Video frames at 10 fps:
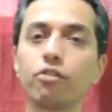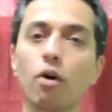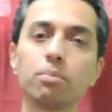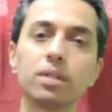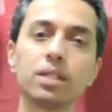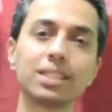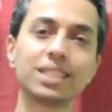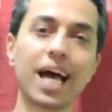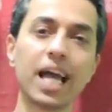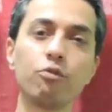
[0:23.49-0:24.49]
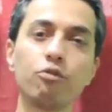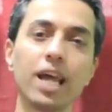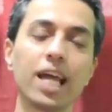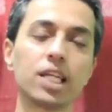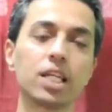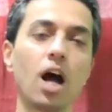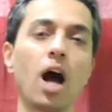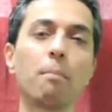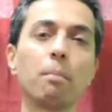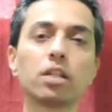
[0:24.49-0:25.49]
from the time we enter
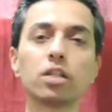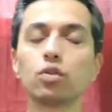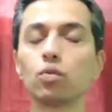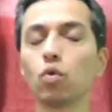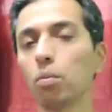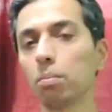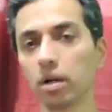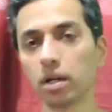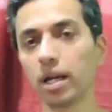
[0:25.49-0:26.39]
our mother's womb.